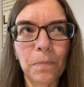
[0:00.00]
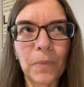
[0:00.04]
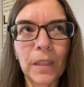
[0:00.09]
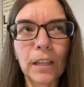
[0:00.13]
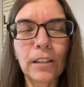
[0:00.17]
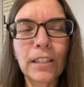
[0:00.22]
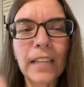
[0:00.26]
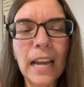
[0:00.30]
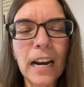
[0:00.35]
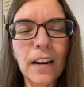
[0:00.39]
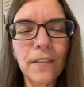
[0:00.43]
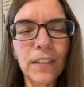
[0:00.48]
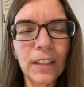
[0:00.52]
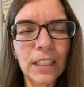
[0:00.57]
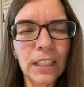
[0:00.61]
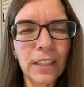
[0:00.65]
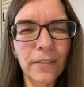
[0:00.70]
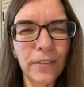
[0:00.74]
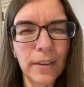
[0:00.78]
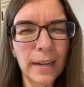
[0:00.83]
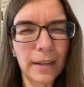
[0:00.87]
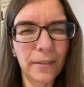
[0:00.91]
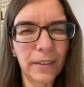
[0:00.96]
kind of a
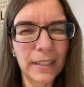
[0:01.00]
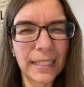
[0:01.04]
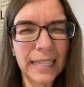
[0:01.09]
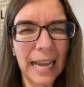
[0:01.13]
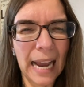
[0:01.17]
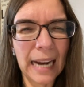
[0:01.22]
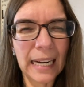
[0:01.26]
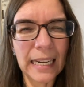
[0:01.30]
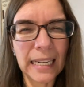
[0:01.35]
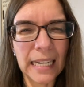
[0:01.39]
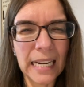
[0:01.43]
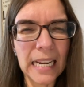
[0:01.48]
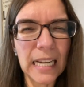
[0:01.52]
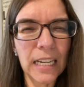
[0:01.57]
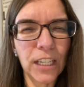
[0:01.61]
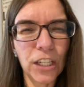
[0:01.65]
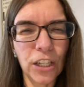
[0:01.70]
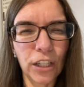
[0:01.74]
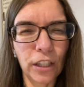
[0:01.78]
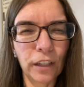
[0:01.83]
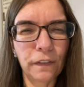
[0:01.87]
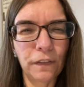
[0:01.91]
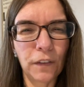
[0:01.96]
little bit of a technique
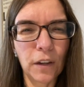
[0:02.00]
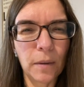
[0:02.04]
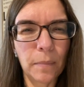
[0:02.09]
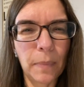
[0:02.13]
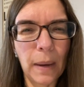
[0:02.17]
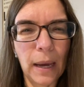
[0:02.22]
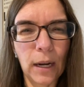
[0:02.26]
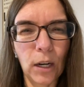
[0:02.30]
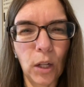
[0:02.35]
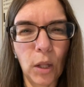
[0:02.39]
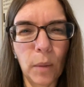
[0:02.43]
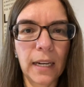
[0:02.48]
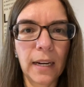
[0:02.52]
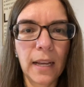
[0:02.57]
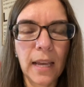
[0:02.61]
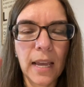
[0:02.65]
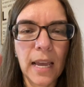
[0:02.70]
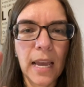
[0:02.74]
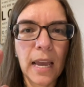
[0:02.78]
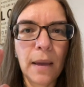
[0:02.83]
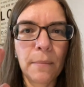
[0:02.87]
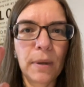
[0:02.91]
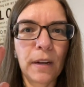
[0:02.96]
to the foot pedal,
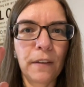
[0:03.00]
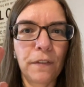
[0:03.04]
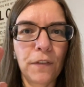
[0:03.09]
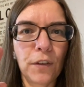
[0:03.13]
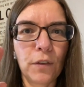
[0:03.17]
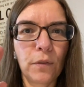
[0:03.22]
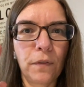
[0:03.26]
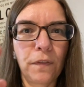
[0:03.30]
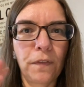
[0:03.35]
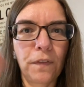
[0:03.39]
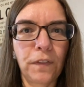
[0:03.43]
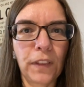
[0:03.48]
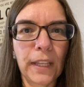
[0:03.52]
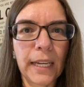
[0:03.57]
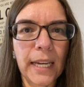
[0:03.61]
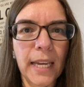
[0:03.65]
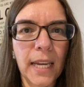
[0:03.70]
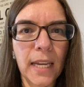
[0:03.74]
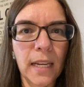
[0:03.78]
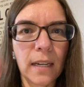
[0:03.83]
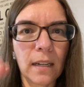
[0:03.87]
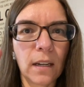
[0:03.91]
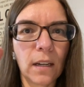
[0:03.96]
but if you flick
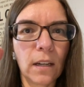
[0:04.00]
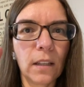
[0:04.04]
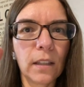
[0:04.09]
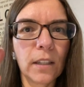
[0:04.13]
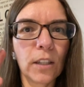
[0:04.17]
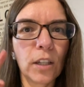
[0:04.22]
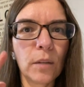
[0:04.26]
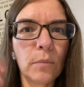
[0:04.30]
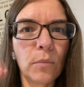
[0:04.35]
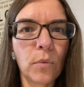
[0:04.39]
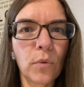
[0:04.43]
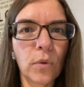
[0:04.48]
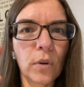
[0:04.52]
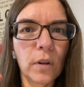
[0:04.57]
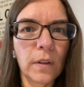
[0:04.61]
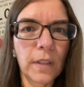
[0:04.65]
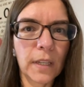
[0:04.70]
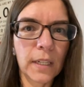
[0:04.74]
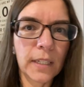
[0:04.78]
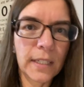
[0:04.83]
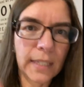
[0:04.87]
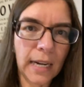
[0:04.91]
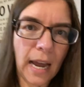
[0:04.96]
it a little more
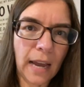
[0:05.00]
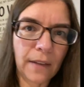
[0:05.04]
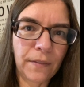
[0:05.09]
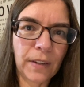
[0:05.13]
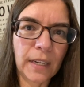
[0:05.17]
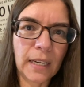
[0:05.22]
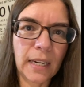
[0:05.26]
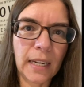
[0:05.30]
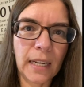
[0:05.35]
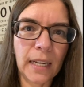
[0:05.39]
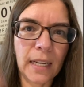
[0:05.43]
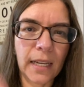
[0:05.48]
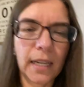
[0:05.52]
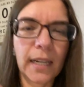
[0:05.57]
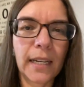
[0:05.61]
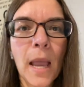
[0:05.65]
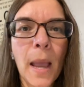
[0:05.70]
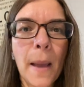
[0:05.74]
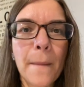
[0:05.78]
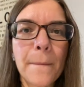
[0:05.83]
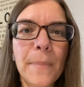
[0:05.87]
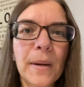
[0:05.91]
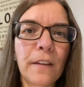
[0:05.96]
than diving
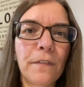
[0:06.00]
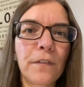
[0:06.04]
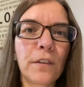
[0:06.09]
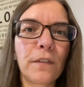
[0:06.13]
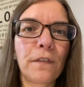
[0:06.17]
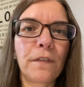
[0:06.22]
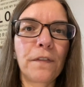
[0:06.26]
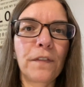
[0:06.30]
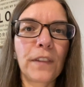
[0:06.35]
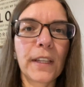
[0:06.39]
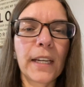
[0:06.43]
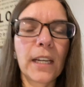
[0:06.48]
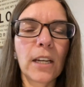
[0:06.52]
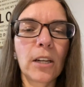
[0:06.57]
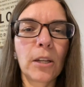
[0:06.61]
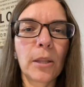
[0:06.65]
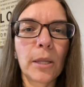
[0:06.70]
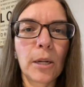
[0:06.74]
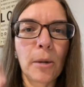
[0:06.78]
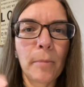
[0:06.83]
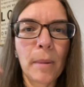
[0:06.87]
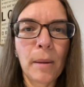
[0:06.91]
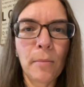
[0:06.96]
in, but if you flick it a
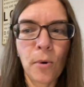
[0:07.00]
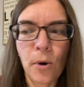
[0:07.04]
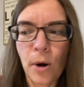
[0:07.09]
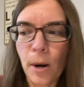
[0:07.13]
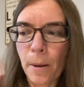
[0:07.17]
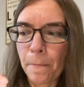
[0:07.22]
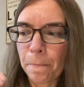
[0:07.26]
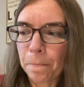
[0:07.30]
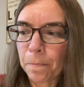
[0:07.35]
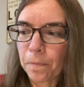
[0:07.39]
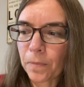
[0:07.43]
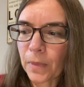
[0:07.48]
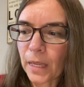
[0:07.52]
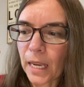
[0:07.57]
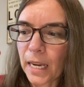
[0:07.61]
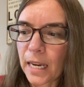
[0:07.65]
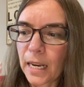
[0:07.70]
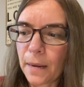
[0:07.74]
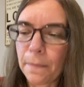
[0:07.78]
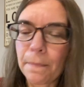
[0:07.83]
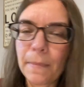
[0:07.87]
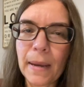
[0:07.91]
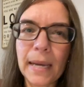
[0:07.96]
little bit more,
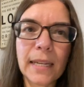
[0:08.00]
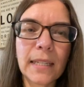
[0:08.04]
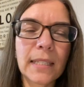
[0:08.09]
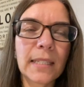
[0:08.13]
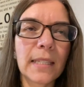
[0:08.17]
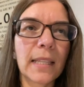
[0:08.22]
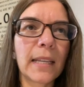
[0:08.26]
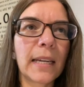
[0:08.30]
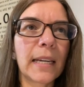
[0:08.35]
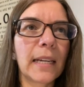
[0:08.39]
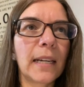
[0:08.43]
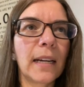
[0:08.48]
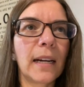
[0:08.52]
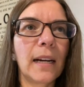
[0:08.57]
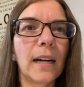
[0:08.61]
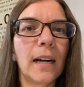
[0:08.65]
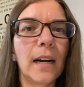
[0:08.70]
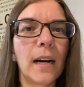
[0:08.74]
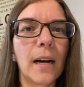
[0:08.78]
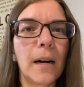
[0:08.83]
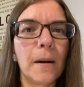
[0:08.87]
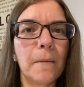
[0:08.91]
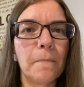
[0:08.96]
it makes like
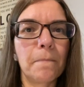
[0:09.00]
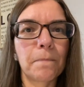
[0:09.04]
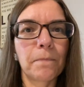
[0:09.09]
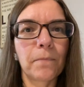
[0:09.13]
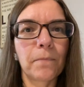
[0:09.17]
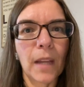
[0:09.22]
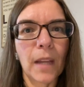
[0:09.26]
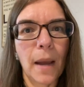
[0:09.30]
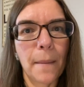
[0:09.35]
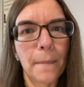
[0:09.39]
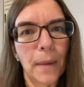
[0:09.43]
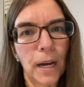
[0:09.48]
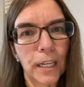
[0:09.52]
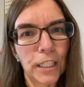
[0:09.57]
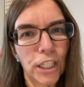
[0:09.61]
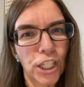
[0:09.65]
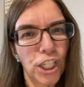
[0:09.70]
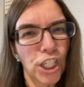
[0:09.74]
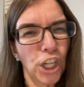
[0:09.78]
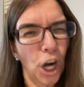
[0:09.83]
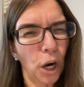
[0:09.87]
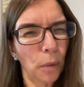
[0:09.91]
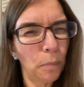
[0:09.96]
a
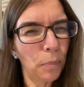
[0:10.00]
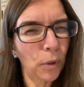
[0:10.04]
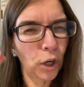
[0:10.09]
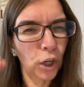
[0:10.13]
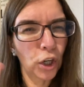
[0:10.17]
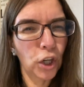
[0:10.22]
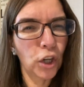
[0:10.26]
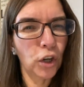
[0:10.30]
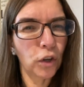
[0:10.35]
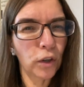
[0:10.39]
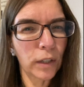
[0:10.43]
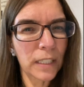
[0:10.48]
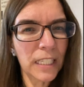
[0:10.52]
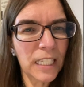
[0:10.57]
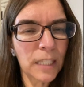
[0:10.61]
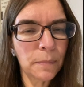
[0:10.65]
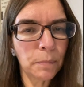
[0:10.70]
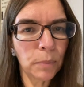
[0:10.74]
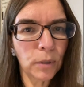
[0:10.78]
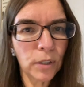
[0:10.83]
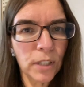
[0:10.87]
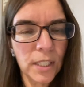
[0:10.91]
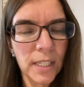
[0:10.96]
sharper,
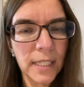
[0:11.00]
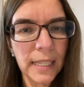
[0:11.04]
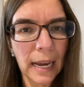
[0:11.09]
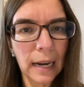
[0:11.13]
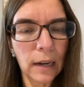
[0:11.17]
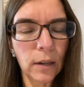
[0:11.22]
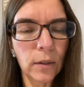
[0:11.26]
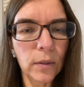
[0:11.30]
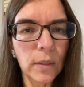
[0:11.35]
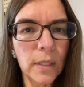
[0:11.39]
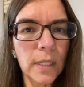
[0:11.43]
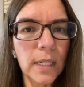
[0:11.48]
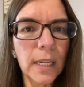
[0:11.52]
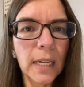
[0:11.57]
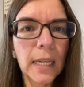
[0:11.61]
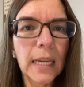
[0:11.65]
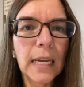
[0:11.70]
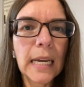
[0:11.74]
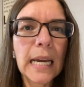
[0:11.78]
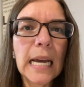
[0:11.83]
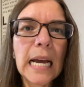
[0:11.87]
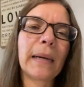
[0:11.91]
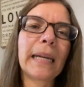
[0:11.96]
crisper sound.
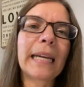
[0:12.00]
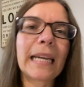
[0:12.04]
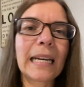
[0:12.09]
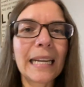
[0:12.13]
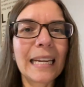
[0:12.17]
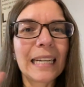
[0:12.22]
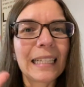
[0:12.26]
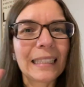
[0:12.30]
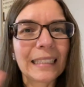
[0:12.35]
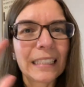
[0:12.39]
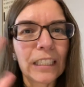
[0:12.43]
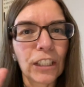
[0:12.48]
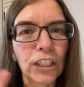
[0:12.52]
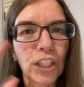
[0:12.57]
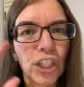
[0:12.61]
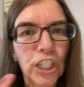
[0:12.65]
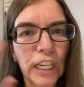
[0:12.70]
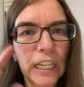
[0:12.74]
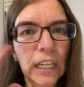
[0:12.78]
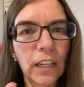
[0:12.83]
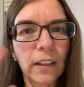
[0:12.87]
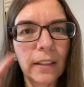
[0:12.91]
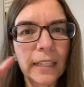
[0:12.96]
It can get a little
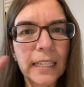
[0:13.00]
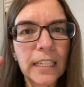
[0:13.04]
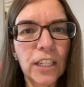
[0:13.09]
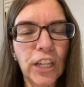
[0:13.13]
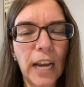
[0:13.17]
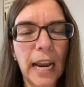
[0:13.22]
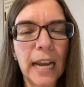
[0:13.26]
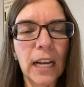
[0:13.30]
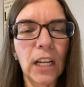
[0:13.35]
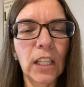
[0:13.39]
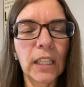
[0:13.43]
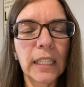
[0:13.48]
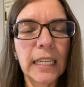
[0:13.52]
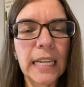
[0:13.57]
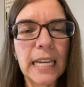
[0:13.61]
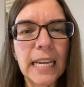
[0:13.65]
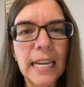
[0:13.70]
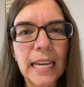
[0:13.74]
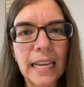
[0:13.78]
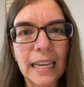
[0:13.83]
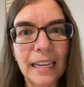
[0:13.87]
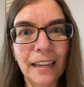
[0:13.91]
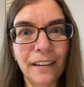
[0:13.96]
jingly
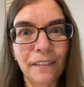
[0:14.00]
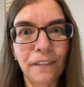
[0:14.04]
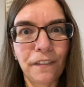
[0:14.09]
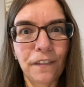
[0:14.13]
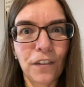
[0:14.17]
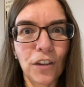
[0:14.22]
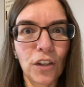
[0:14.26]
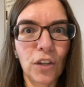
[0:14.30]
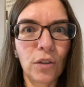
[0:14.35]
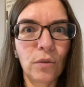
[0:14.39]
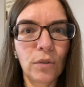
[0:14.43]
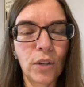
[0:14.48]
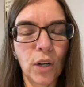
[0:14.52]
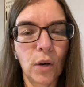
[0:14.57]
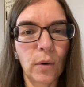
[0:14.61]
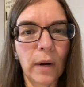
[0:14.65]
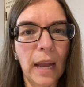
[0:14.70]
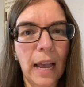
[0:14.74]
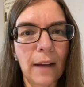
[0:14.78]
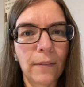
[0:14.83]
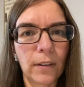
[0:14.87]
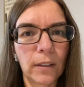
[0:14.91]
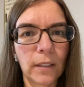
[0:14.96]
jangly if you
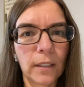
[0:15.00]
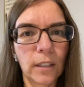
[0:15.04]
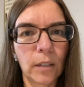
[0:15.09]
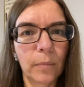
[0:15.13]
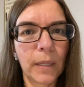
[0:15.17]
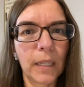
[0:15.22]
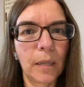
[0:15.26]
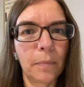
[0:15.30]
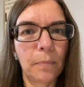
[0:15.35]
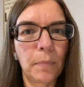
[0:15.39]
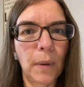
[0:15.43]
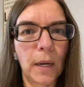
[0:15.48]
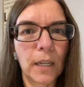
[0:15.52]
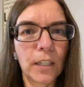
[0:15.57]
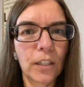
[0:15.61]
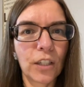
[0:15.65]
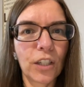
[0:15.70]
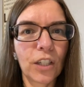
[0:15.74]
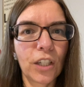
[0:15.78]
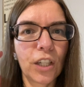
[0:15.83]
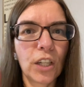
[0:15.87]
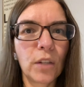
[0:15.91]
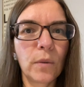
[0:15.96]
don't have a little bit of
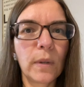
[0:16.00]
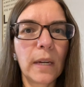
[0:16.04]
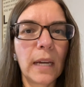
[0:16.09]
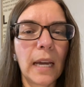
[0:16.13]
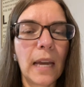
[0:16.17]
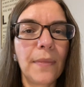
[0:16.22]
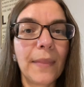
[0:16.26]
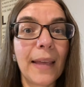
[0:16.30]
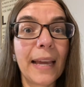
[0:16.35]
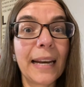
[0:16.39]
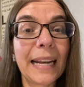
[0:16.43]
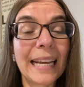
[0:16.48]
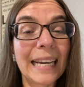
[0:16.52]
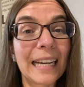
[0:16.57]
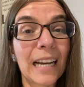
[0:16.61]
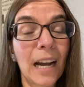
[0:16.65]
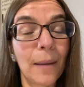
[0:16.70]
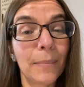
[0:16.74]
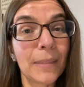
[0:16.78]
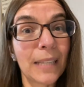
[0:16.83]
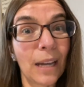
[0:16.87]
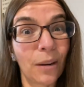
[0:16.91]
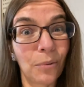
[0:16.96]
punch to it, and then it
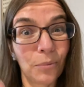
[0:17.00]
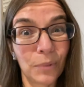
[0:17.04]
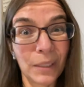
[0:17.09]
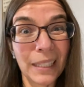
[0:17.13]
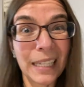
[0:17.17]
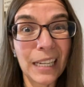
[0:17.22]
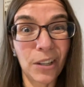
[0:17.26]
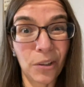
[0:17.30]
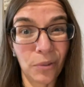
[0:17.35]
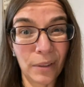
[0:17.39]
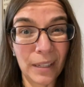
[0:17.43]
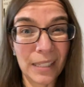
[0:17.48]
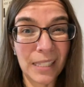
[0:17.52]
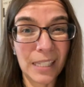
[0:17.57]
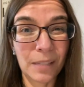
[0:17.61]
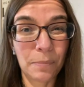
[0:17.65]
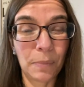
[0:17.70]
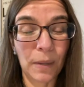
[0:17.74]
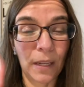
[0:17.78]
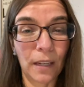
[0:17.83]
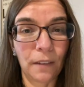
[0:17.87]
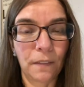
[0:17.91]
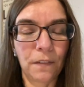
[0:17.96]
comes out really
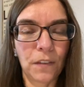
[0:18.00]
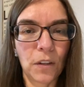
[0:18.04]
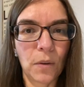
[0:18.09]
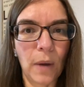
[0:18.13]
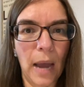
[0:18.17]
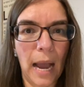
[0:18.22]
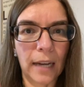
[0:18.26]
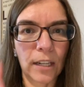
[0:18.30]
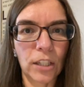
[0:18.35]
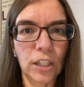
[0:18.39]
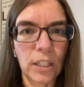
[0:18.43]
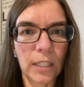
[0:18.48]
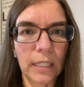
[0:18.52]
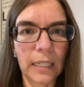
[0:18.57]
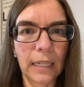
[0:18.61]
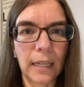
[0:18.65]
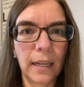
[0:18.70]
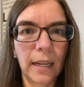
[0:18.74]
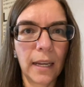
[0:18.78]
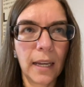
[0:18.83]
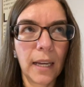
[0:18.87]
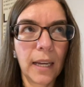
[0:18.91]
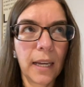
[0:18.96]
crisp if you
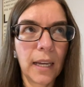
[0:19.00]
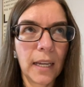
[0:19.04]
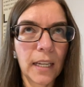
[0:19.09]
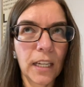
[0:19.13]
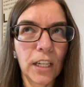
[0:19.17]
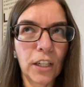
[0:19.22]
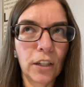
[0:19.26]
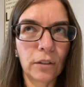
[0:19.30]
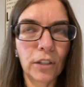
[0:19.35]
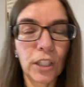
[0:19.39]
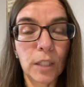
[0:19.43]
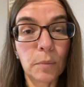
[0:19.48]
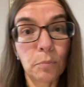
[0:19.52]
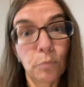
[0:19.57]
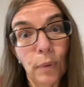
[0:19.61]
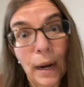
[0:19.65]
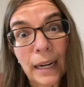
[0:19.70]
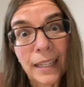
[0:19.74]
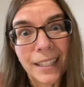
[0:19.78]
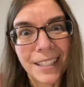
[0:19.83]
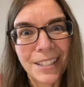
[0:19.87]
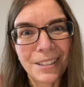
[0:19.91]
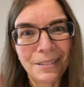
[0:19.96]
actually, just
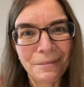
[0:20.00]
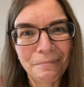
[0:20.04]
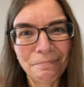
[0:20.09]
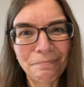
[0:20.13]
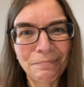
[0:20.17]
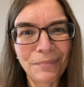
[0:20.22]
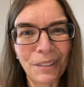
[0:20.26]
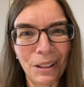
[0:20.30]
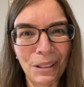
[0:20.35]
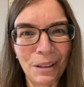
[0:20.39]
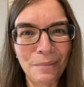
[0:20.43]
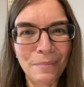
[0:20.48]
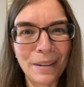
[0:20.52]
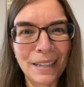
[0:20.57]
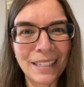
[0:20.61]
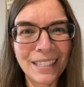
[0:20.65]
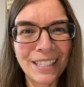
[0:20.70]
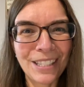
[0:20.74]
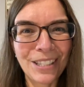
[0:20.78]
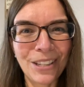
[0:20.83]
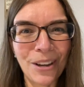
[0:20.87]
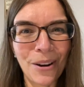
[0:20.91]
practice a little bit. So